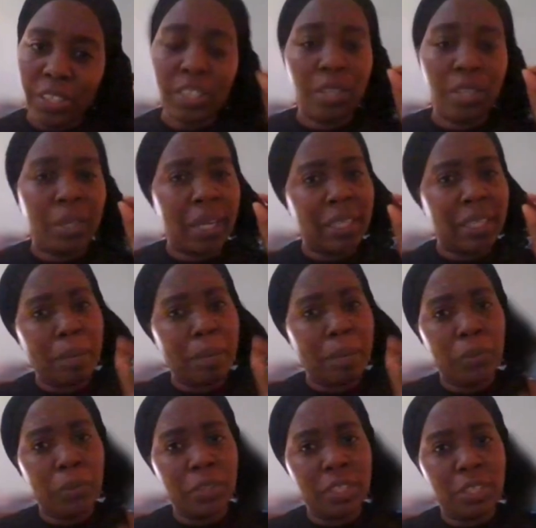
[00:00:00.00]
It's not that that
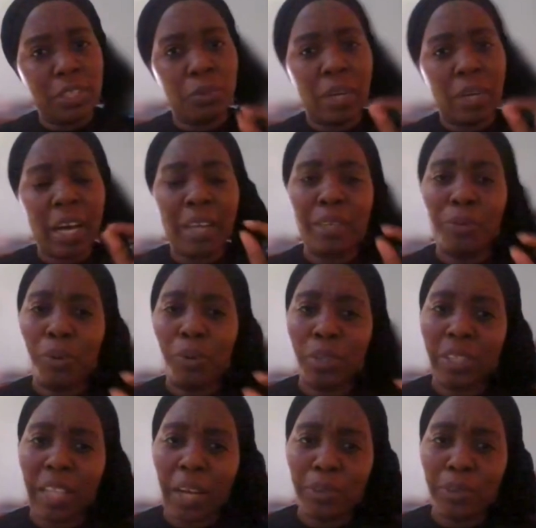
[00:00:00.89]
money you will carry
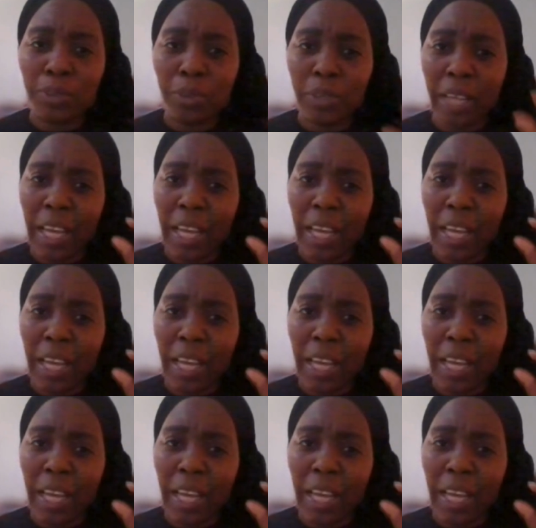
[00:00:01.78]
1,000.